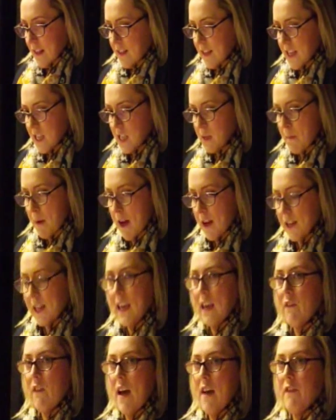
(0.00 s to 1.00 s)
This man
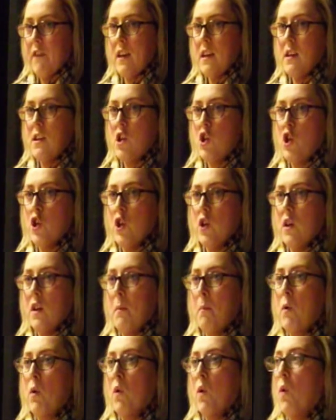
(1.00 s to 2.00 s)
gave evidence during the
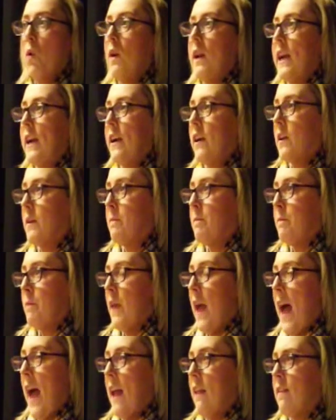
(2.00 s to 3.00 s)
parole hearing,
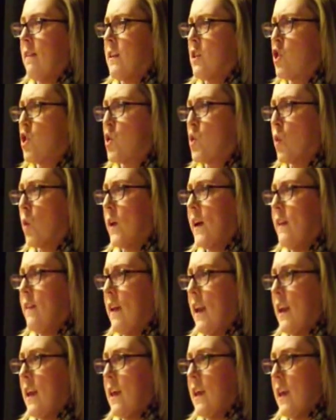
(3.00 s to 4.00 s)
and the story
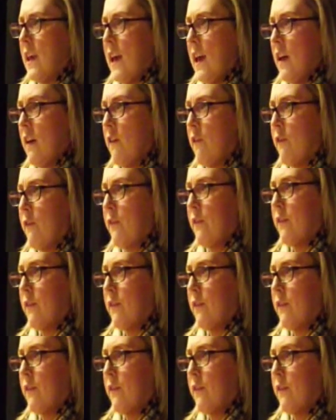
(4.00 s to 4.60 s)
that he gave